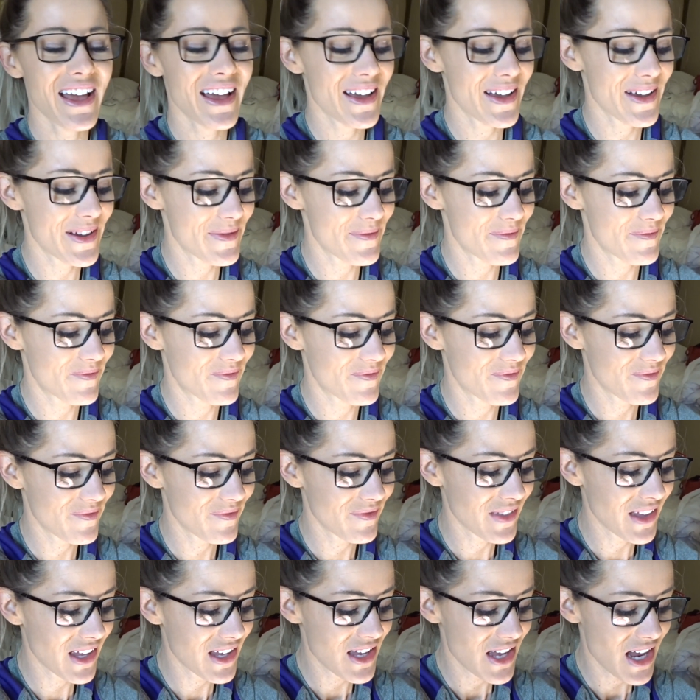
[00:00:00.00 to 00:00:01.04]
um,
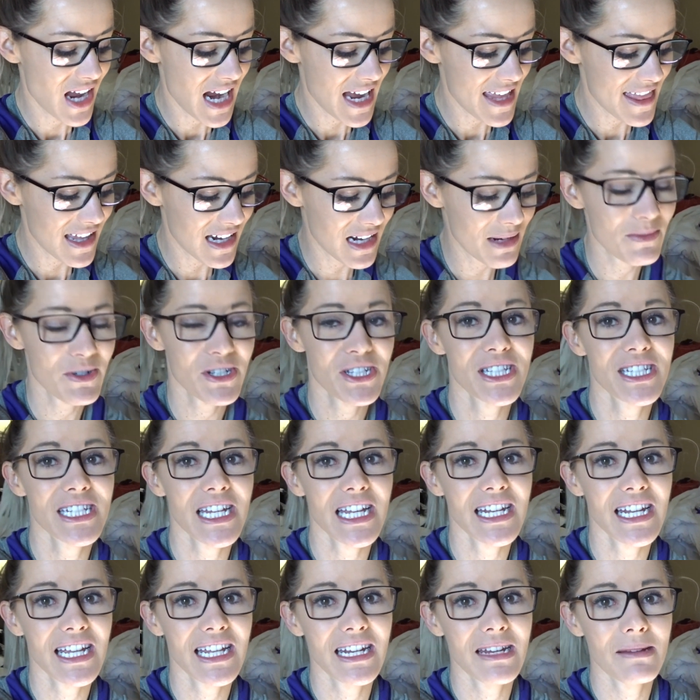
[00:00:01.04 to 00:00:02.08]
and then I'm just
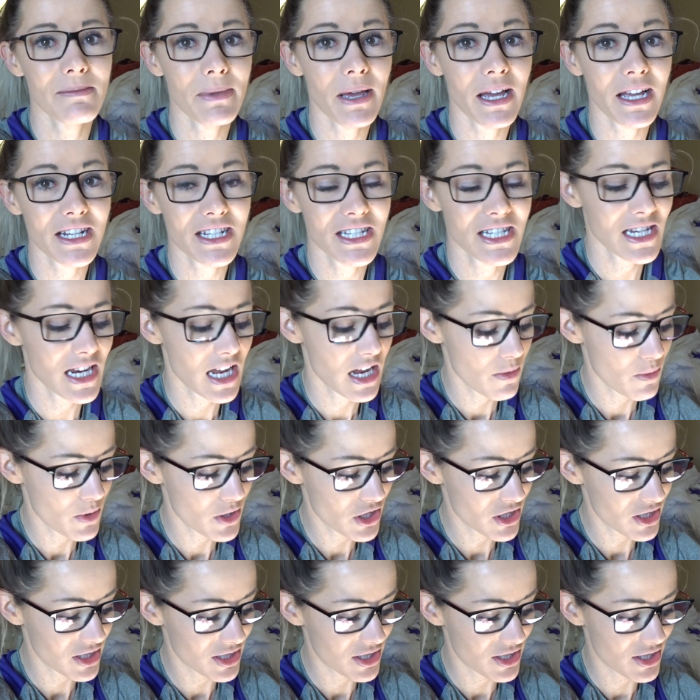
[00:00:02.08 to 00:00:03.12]
deadheading back today,
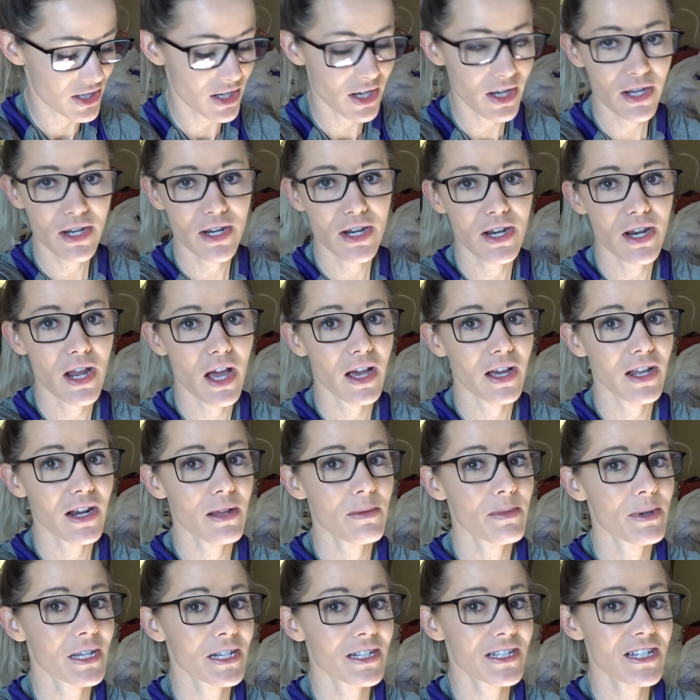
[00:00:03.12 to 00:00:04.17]
which is not
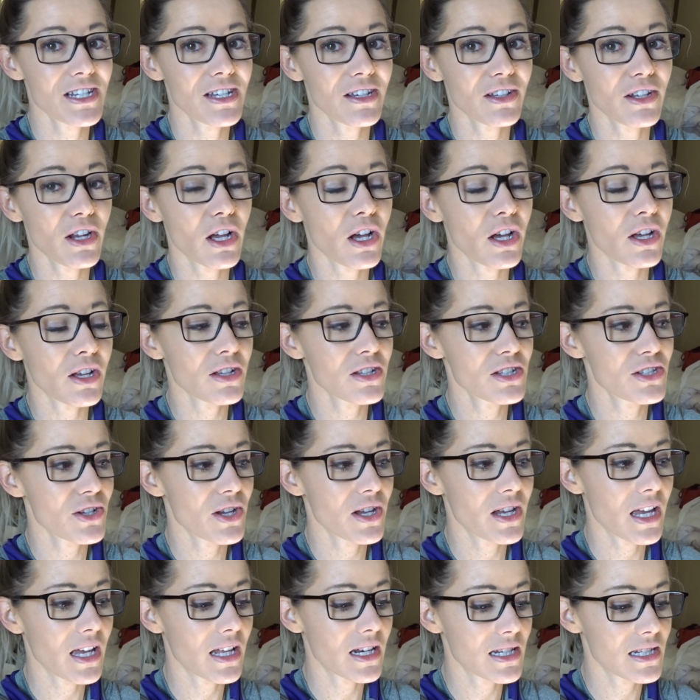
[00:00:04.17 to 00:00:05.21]
a big deal at all. So
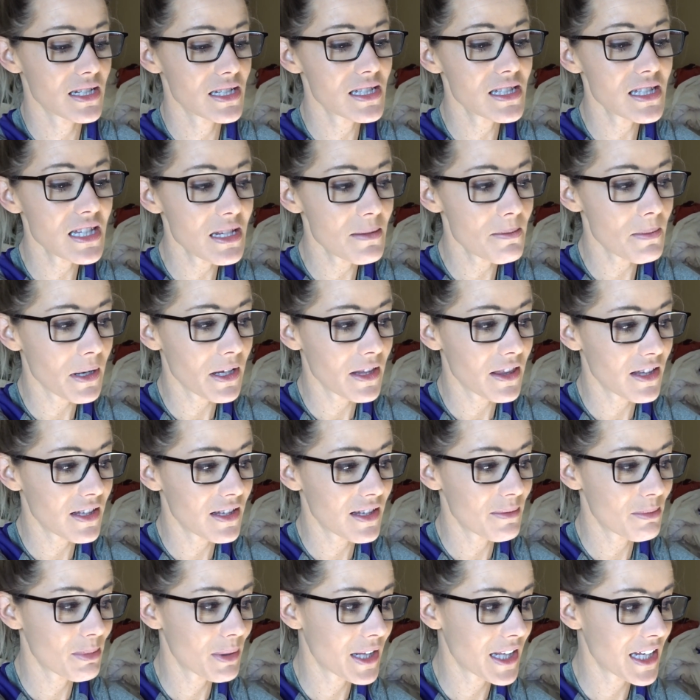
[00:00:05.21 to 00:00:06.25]
I get to sleep on
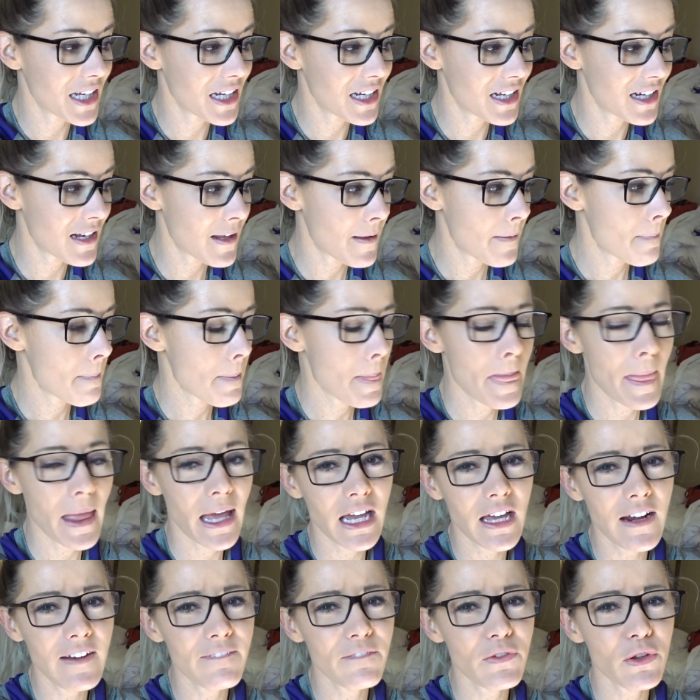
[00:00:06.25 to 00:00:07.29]
the plane.
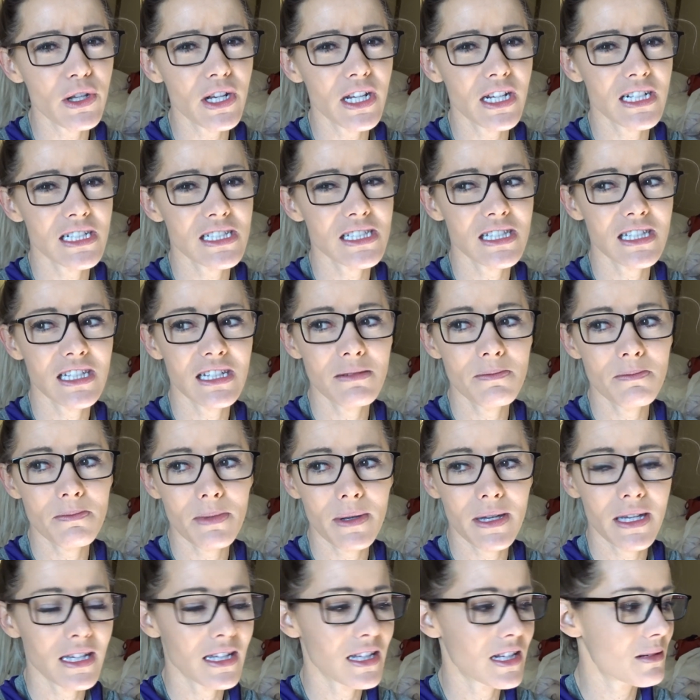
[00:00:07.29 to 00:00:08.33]
I got a full night of sleep
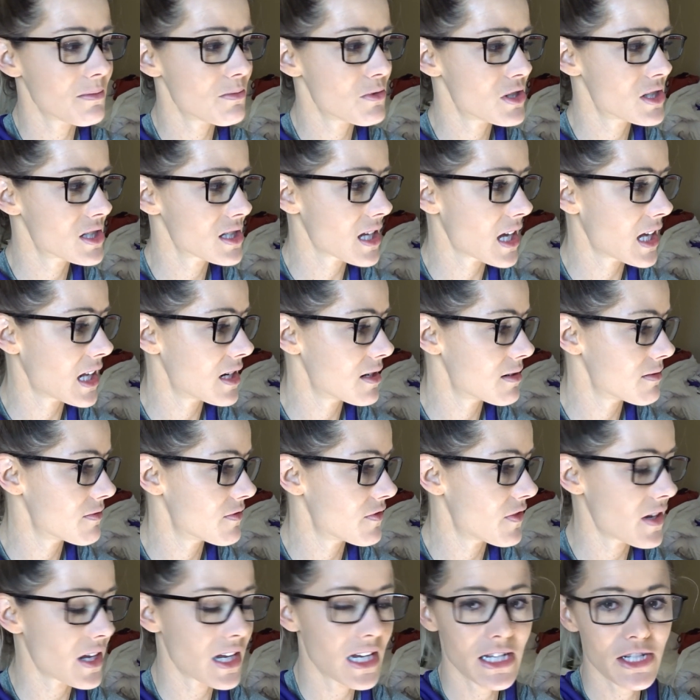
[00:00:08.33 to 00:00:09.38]
and I'm just kind
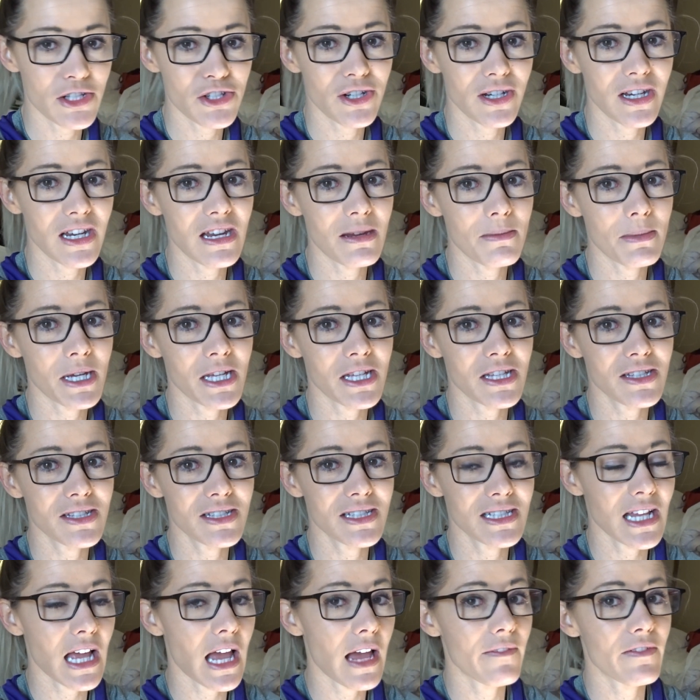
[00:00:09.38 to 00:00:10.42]
of answering
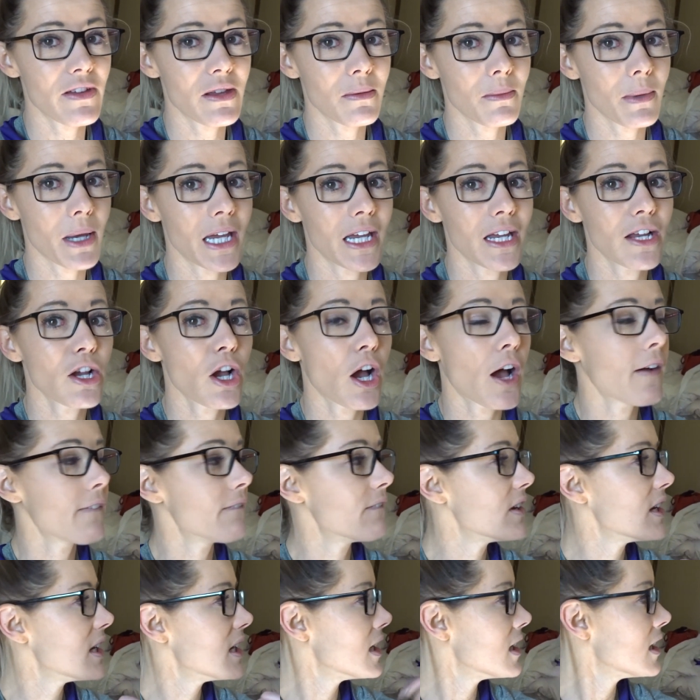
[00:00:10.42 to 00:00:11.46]
emails, having my
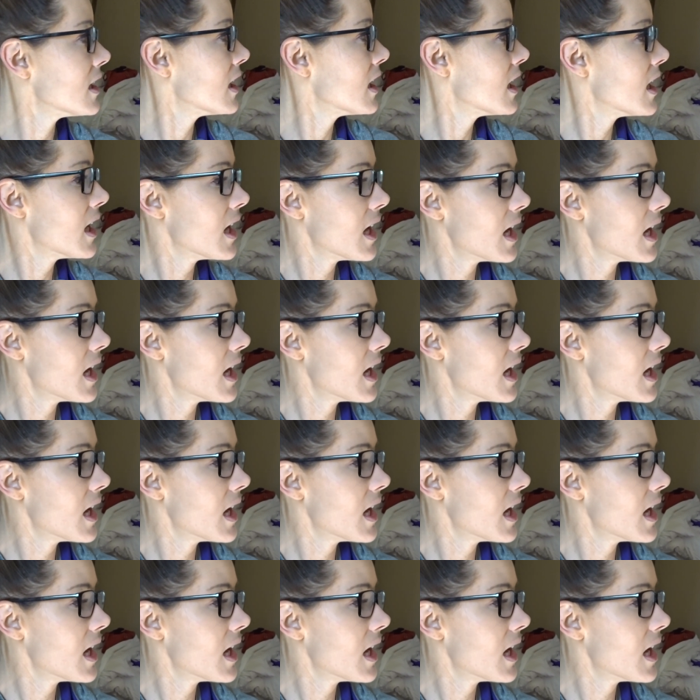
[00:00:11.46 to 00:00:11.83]
coffee,